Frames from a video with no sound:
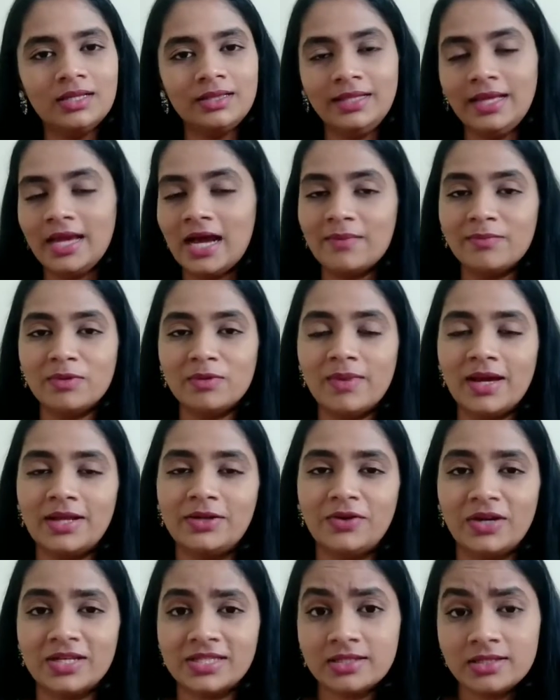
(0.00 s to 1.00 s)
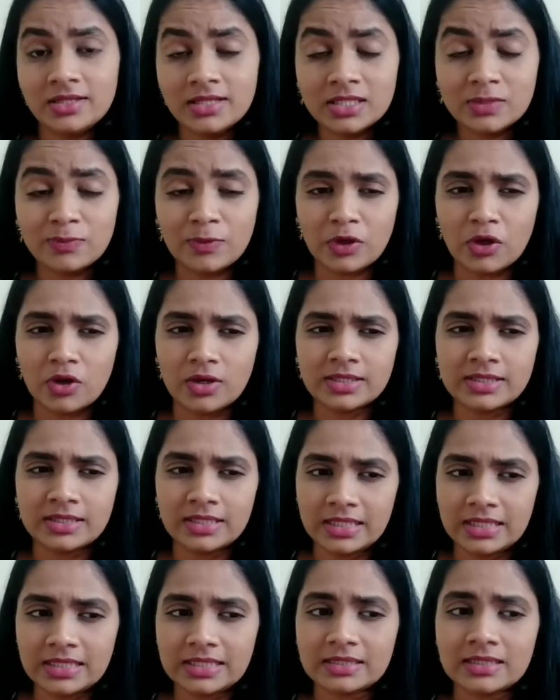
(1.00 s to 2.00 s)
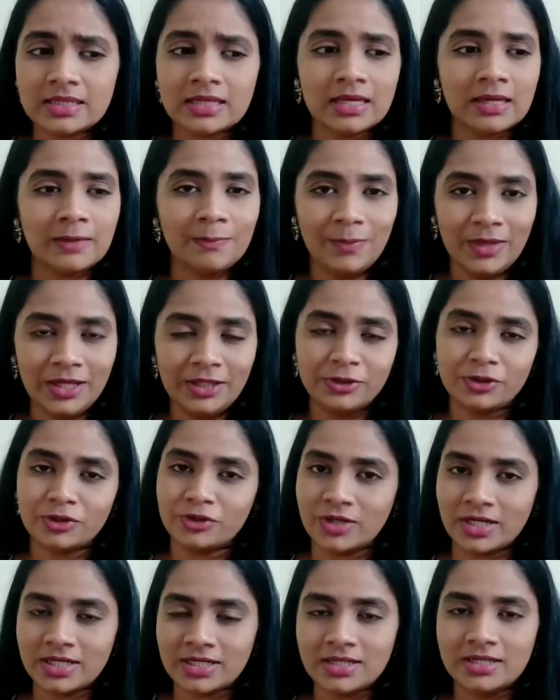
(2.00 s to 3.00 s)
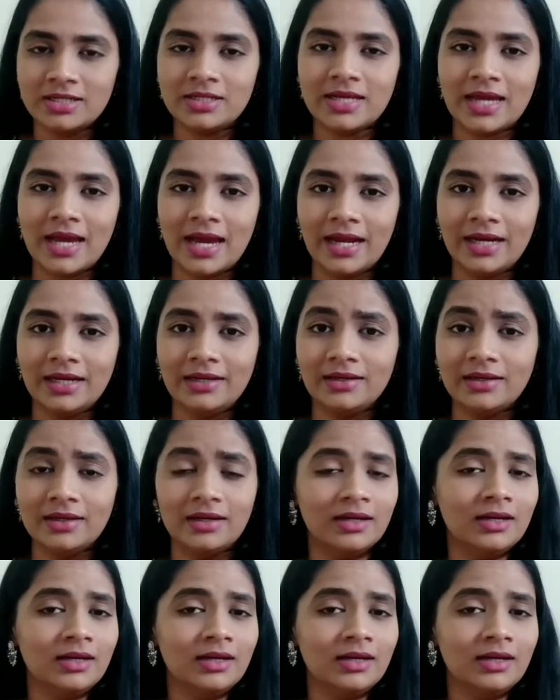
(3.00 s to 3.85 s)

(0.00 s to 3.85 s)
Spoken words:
the Humberman residence because he's been threatened, and